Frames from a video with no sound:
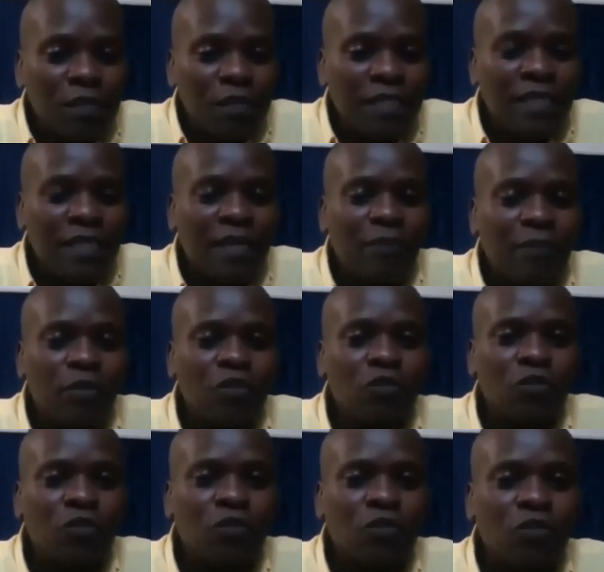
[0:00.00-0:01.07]
and I'm going to read
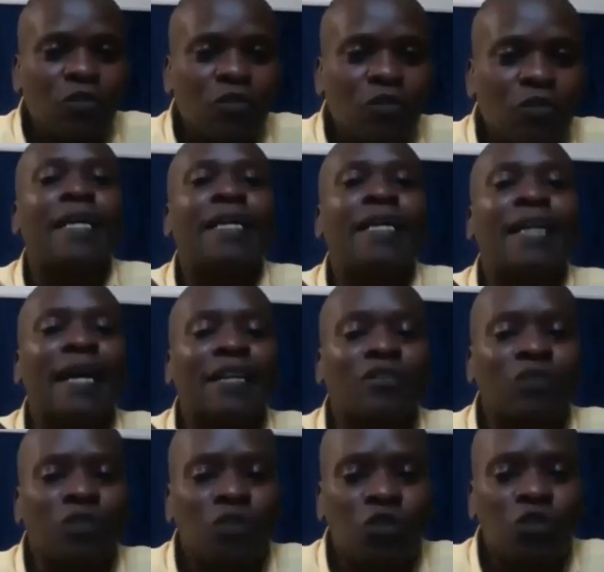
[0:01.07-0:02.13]
the background so that then
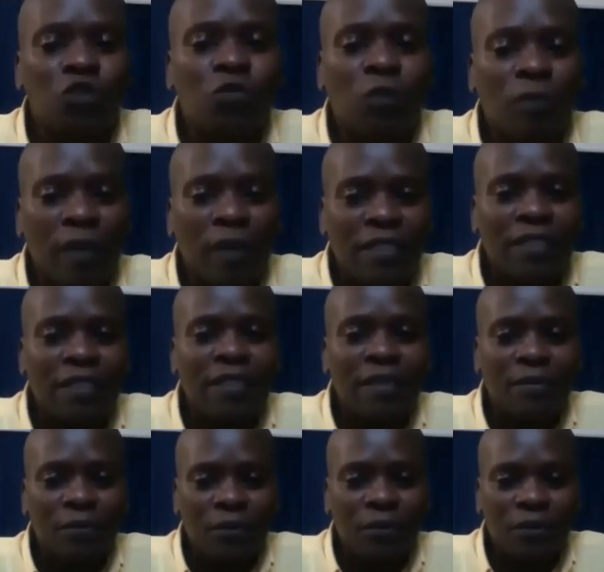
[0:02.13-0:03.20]
I introduce
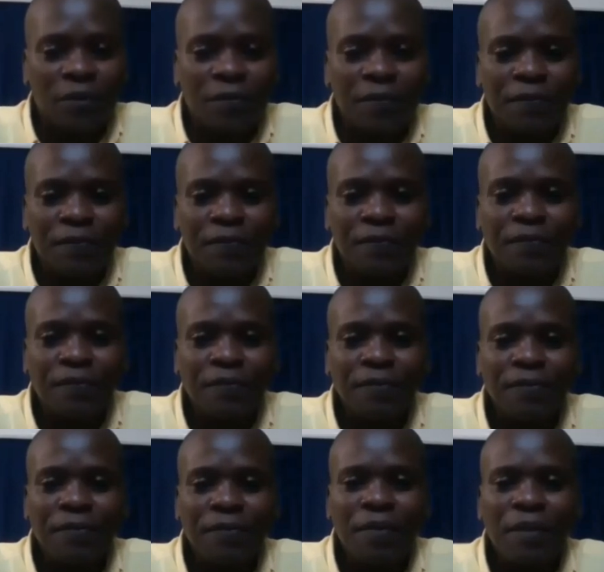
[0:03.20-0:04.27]
Momanyi Nyabonyi.
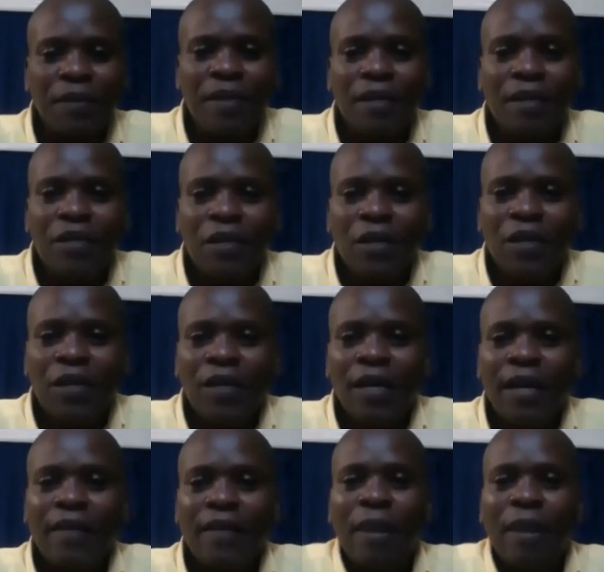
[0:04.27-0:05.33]
And the
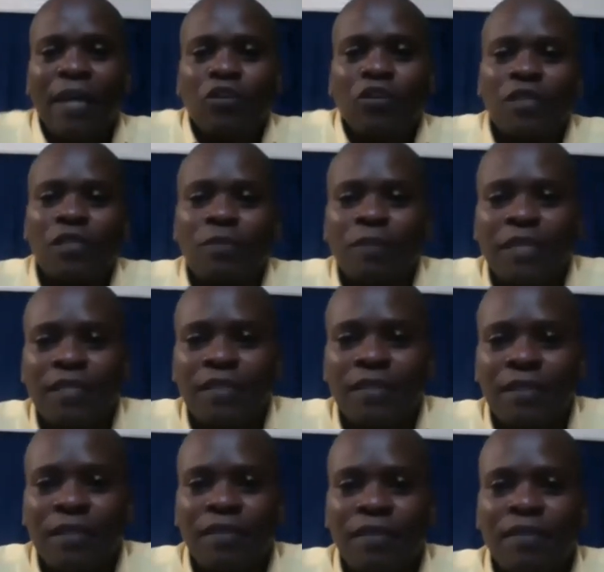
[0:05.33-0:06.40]
background to the speech is
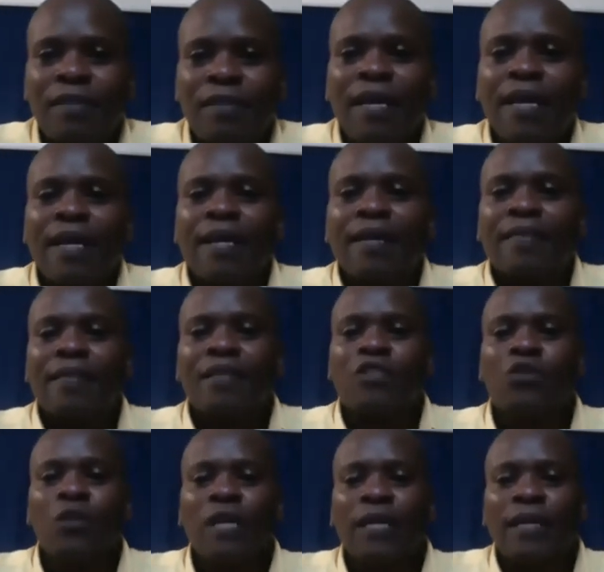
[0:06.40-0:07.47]
this Julia
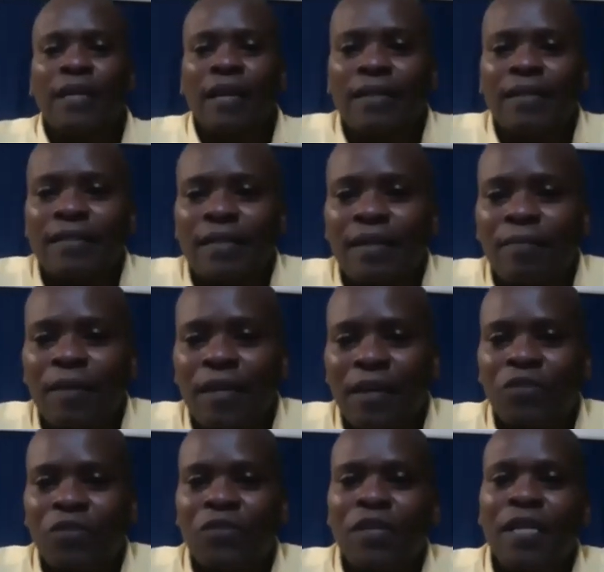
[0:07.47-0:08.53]
Gillard is an Amer-
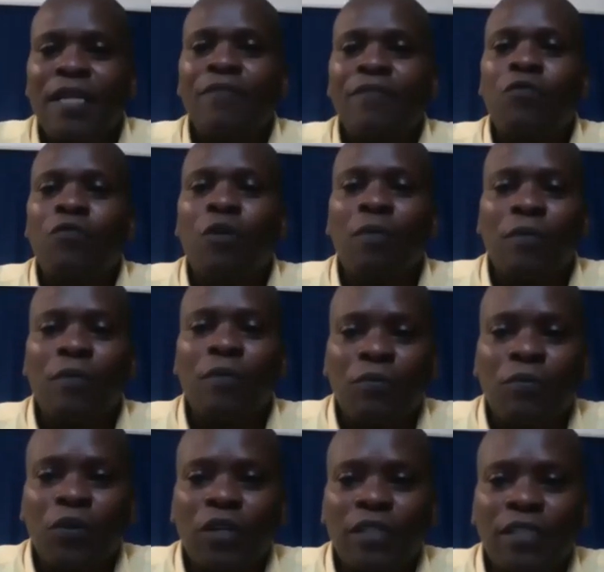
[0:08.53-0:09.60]
Australian former
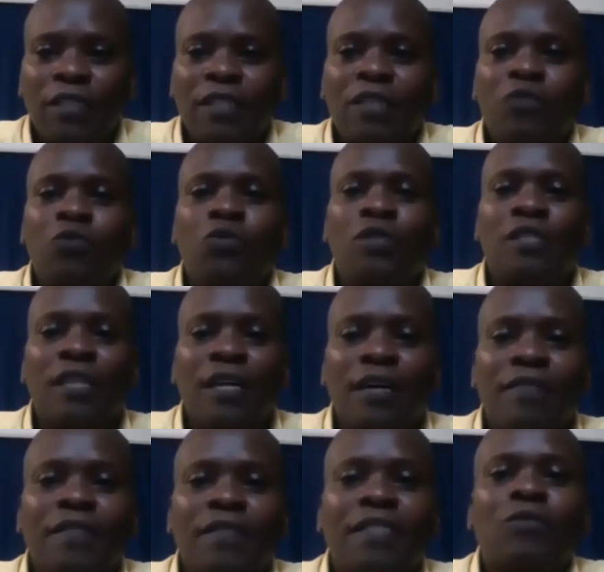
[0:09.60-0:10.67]
politician who served
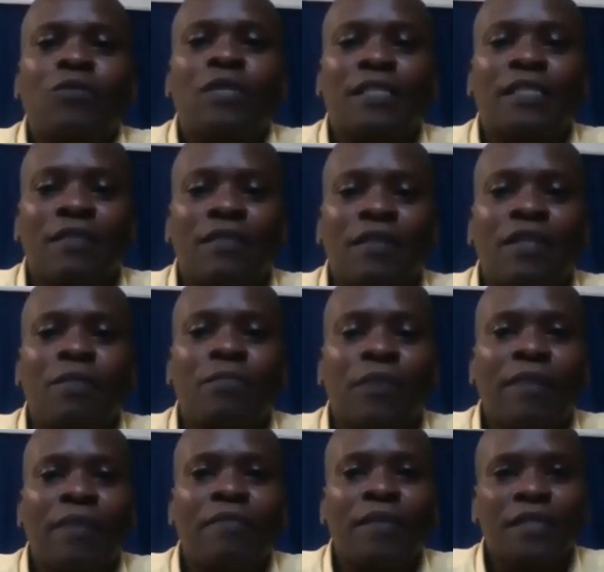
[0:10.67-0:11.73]
as the 27th Prime
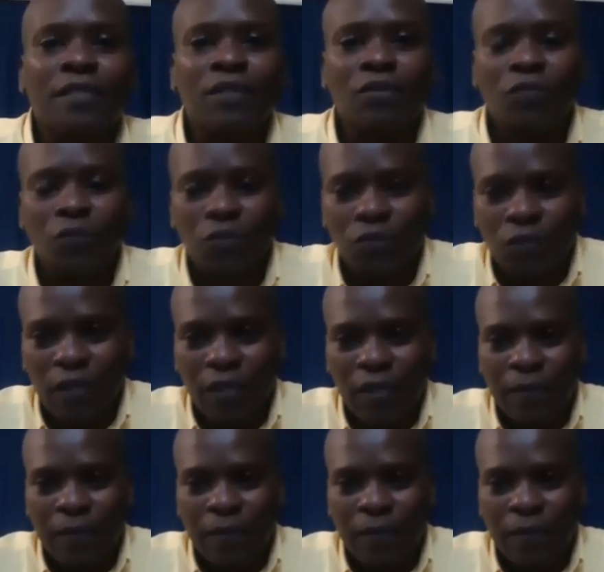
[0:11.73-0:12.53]
Minister of Australia.